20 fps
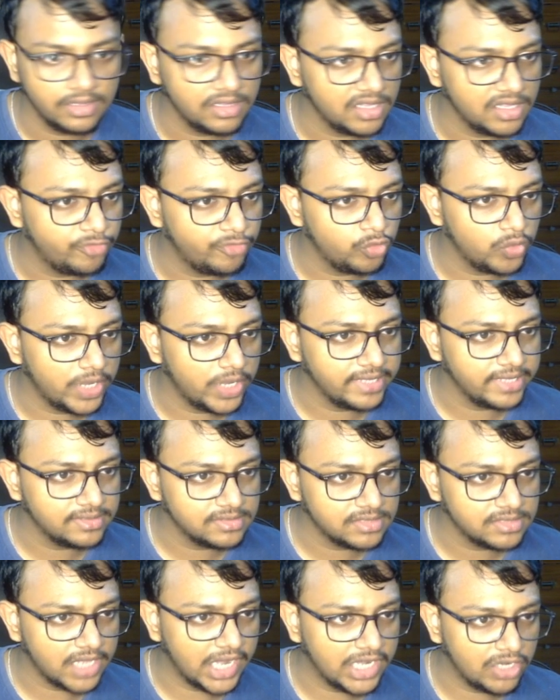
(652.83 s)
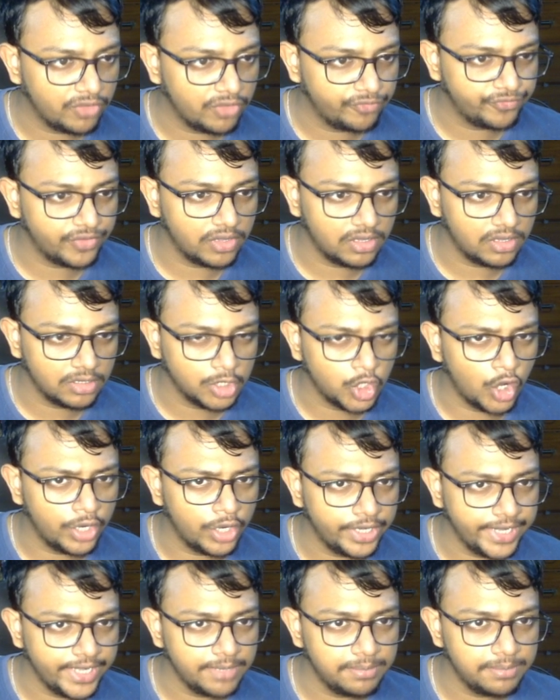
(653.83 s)
If you like this kind of
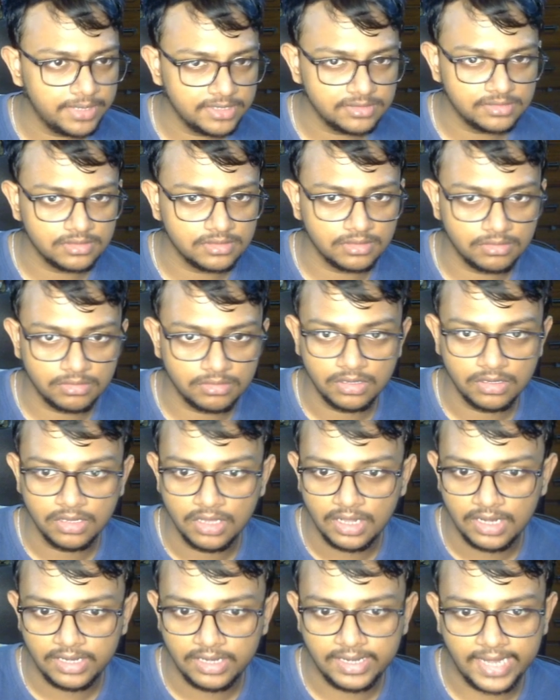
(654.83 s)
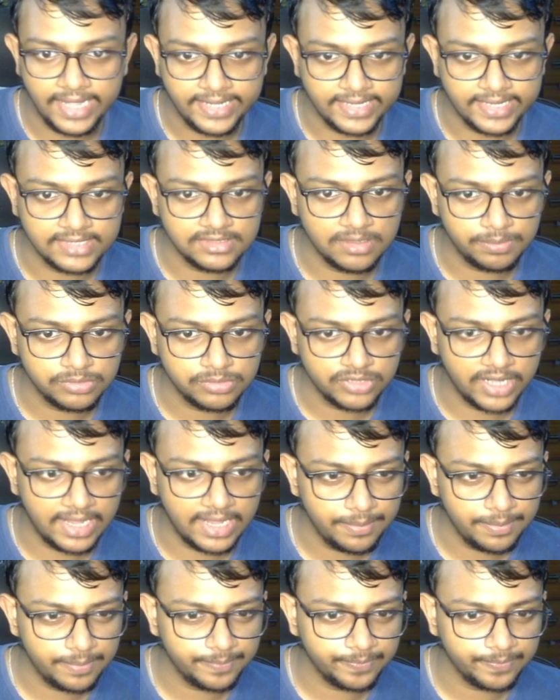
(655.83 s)
content, please like and subscribe,
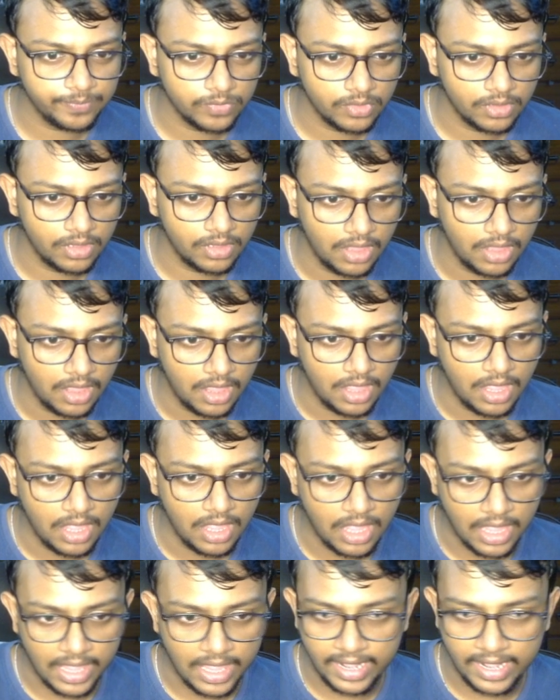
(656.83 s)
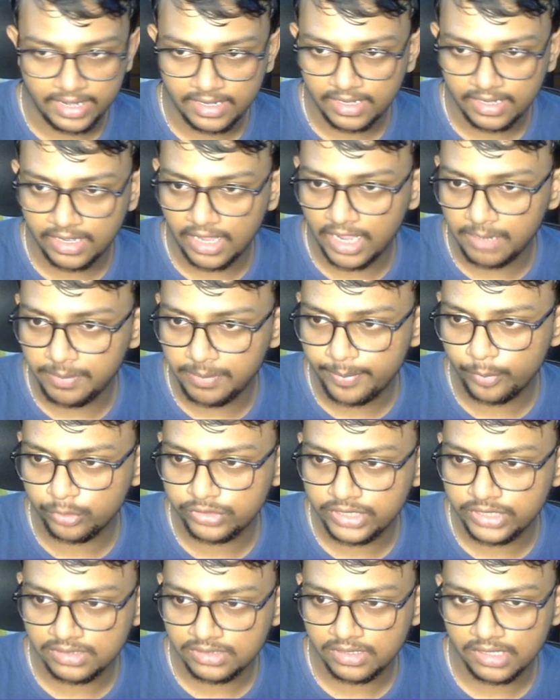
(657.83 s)
and I'll be
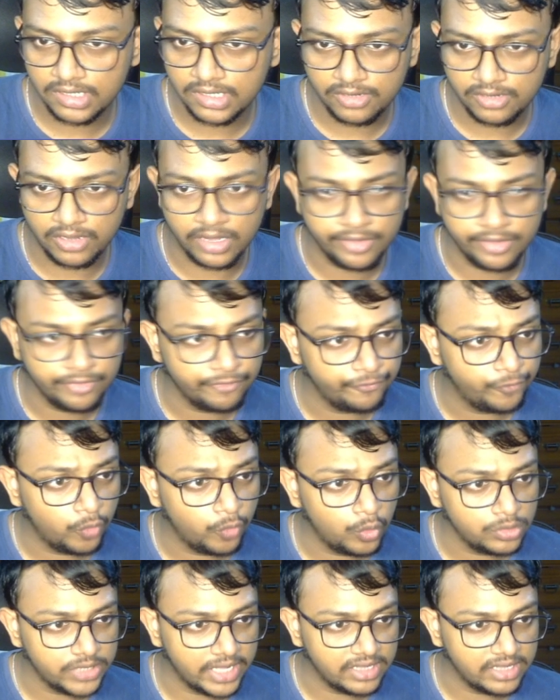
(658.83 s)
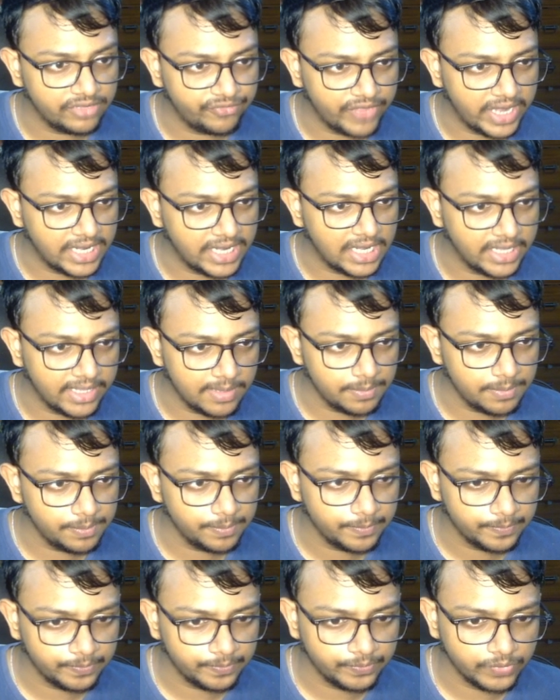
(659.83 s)
posting the fourth and the final game
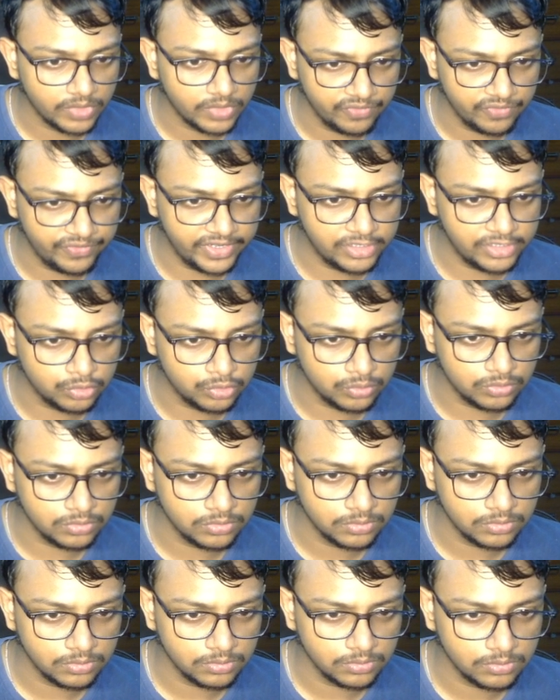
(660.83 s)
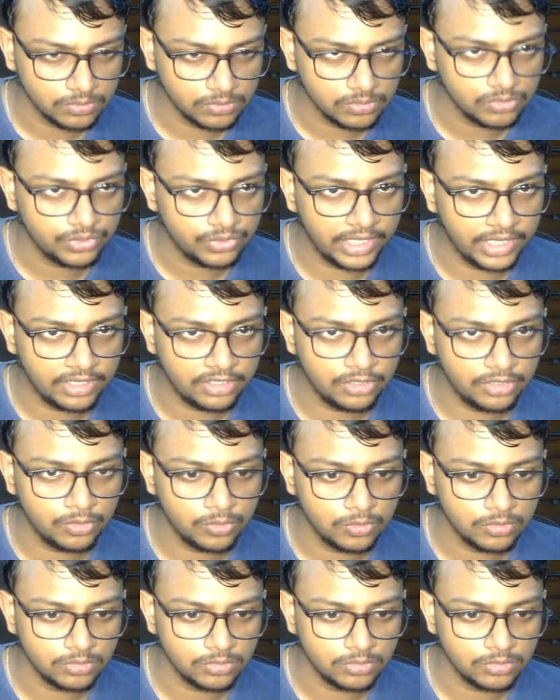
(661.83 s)
very soon. Thank you.